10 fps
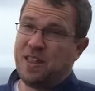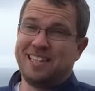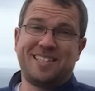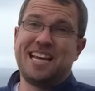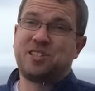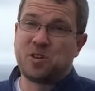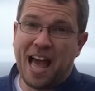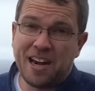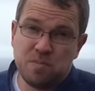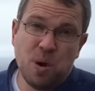So that's an
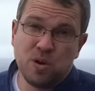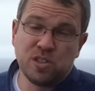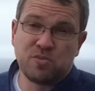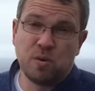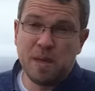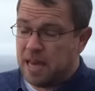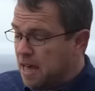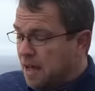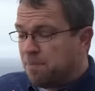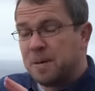extra added bonus for me,